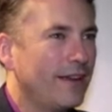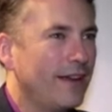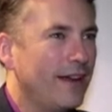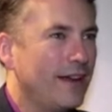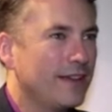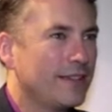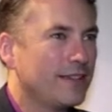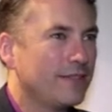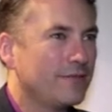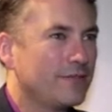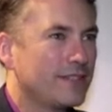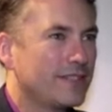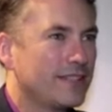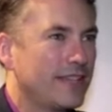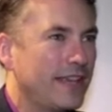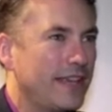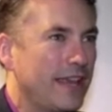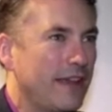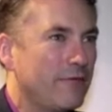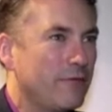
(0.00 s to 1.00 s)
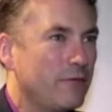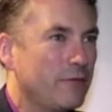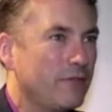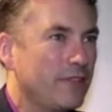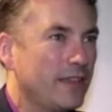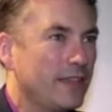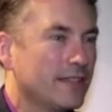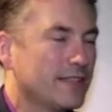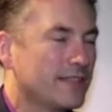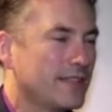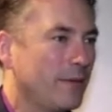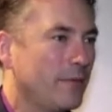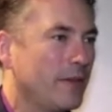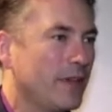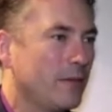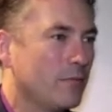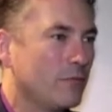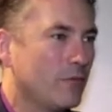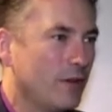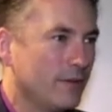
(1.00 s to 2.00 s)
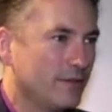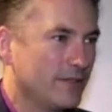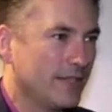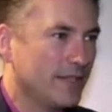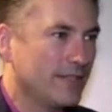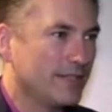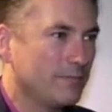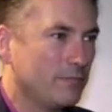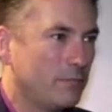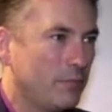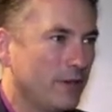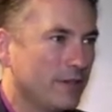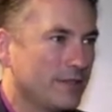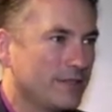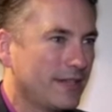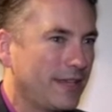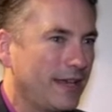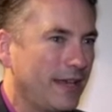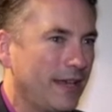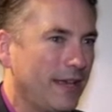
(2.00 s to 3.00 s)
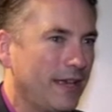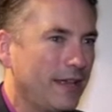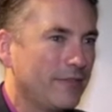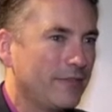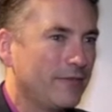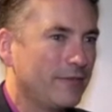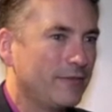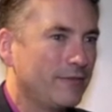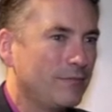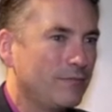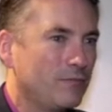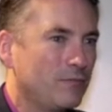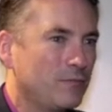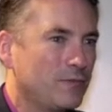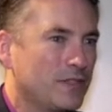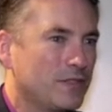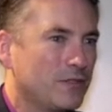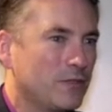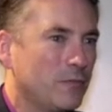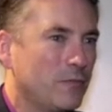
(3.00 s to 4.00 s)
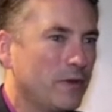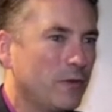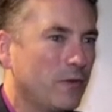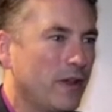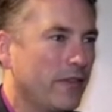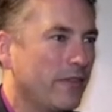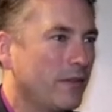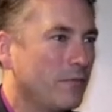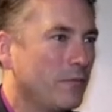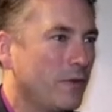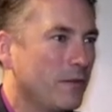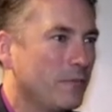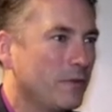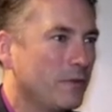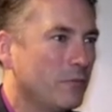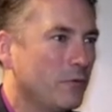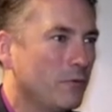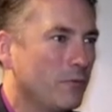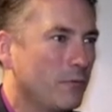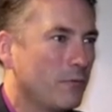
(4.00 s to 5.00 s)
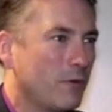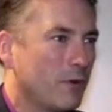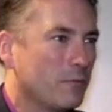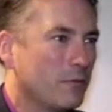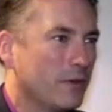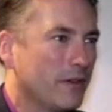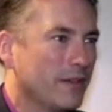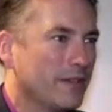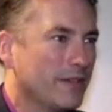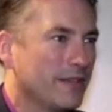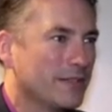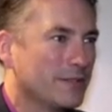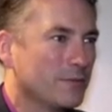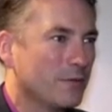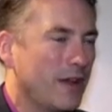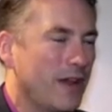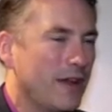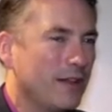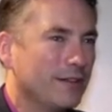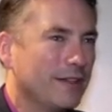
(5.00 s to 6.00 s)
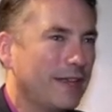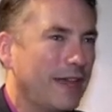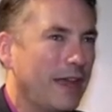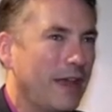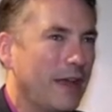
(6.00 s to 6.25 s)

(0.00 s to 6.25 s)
I'd love to say Everything's Coming Up Roses, but Stormy Weather might be more appropriate as well.